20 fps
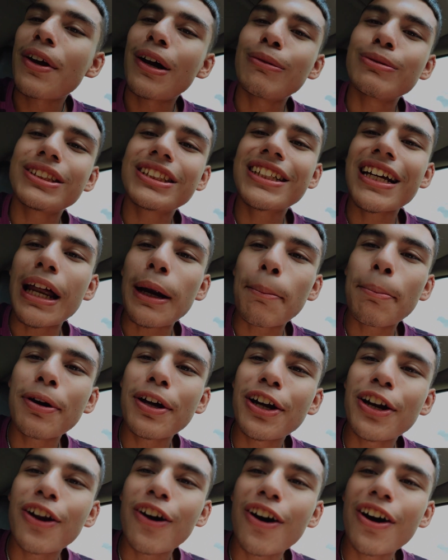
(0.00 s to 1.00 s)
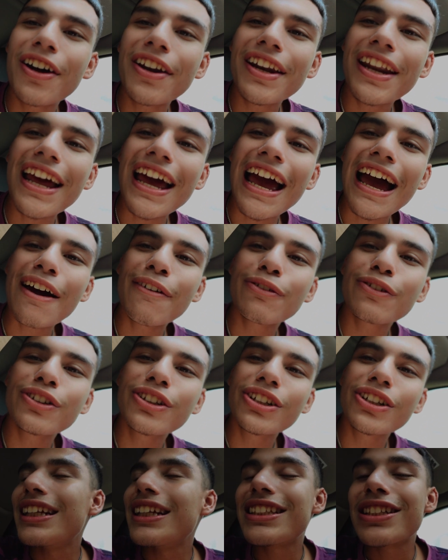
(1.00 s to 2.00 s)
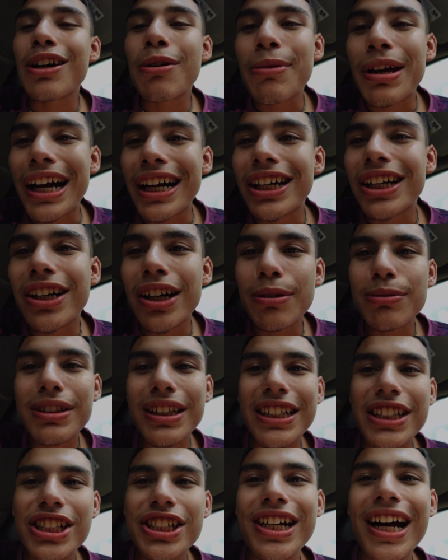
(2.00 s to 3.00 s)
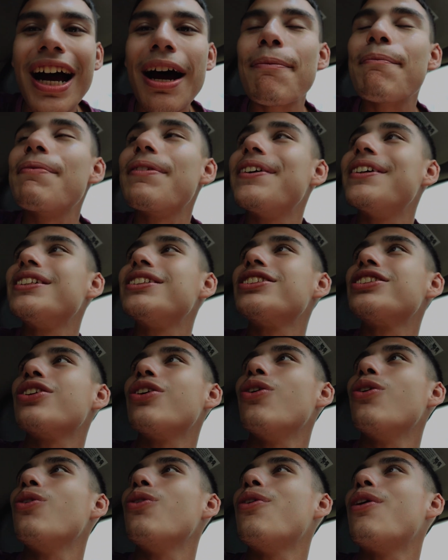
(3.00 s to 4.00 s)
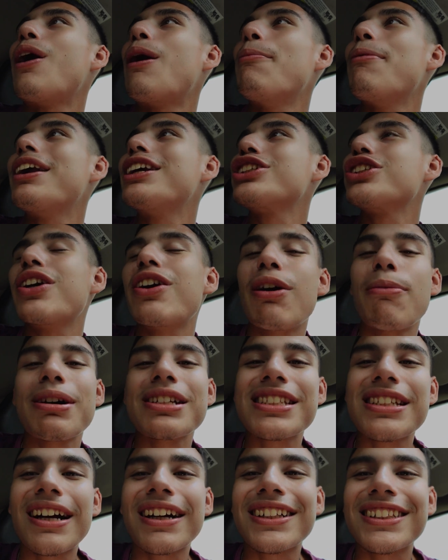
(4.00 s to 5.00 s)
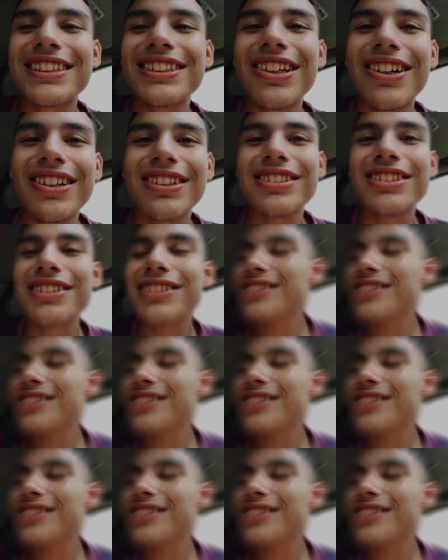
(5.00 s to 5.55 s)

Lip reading: I'm just gotta put it on after tell me I could come to the shop. So I'm about to show y'all my stock exhaust.